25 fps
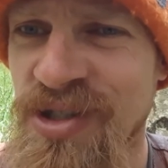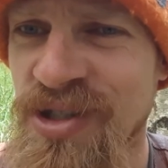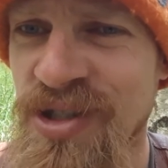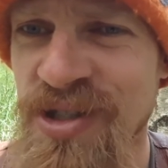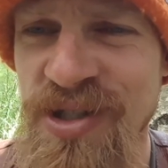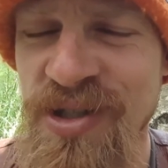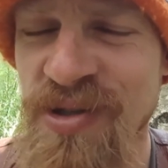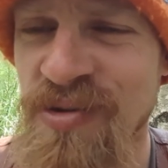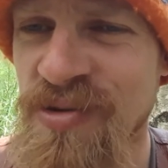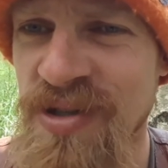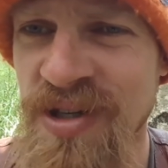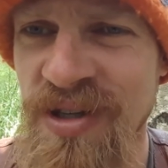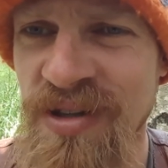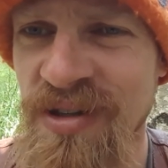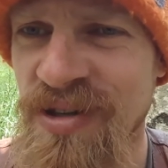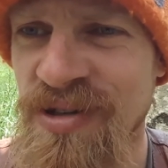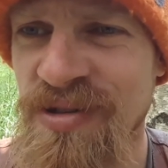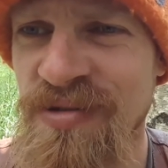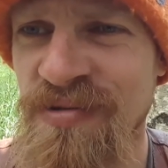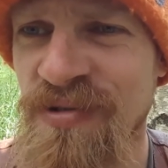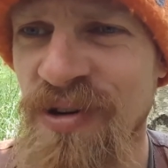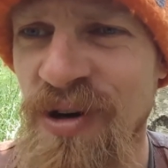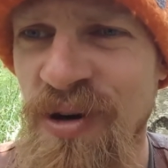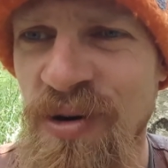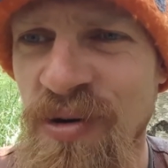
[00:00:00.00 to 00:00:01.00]
just using this
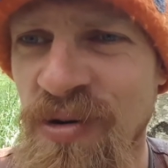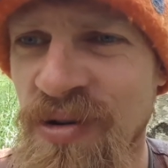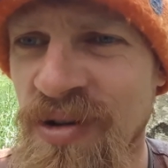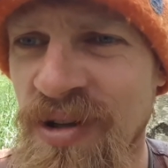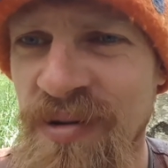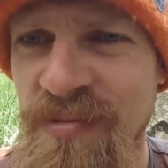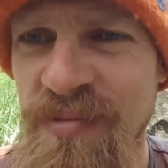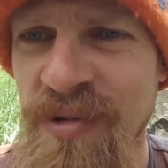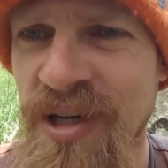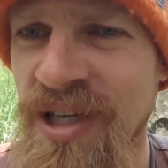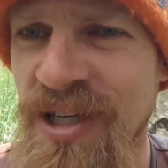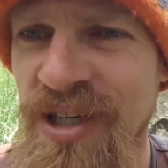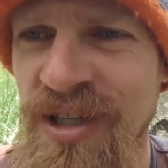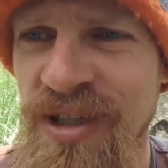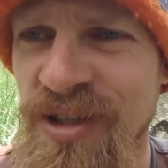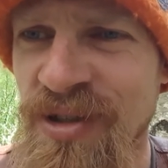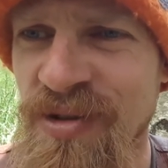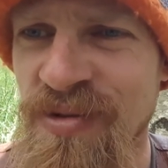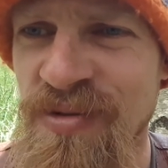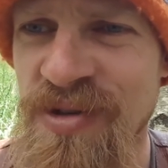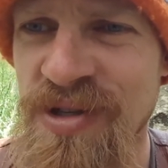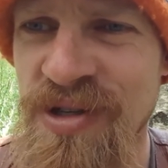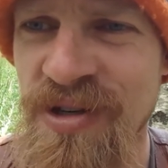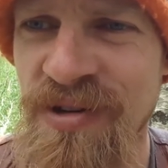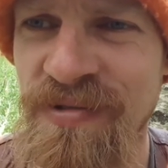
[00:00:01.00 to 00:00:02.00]
phone, making
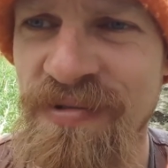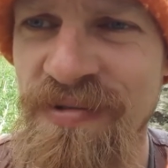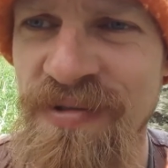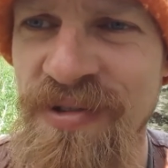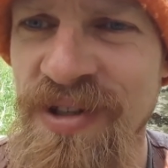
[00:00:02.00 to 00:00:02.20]
use of